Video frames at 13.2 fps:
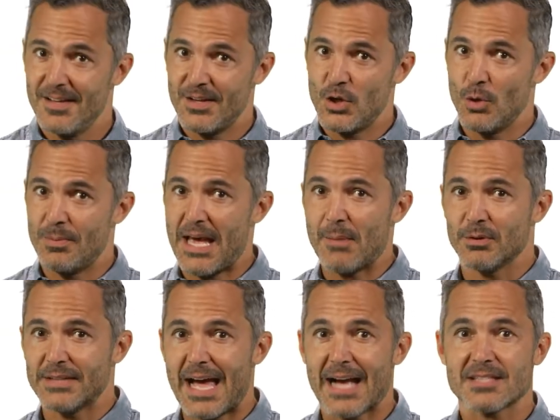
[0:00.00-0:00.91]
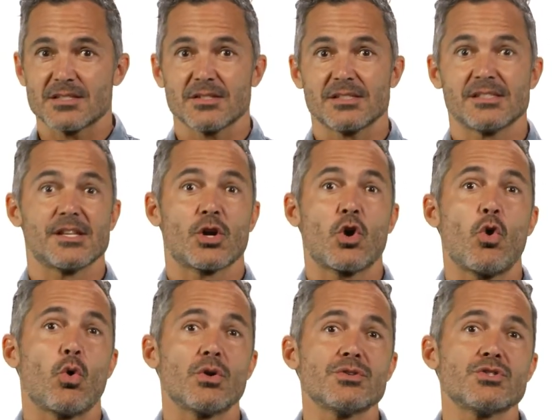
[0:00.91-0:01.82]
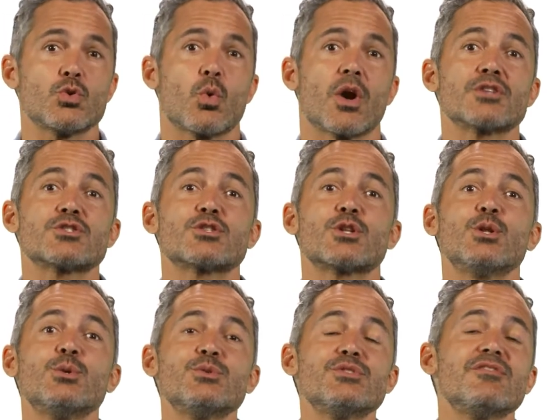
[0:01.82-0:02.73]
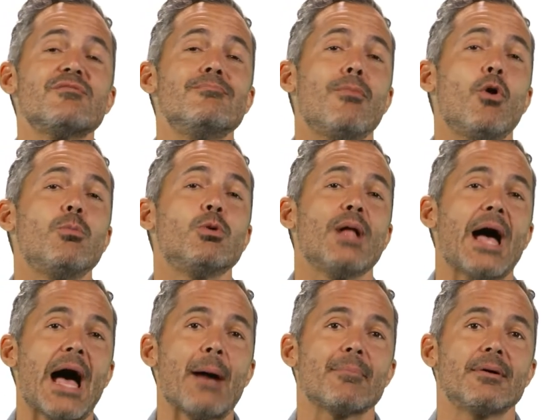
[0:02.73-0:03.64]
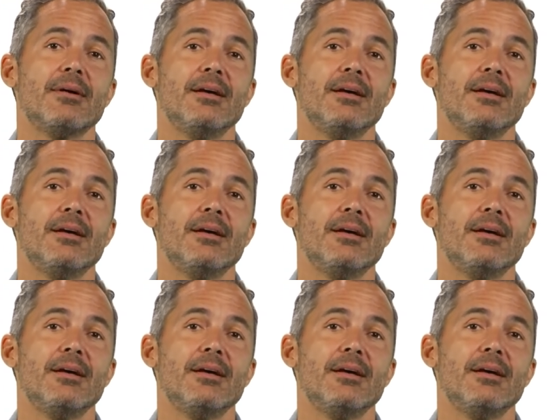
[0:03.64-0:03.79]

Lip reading: You'll be able to access the course through our exclusive mobile app,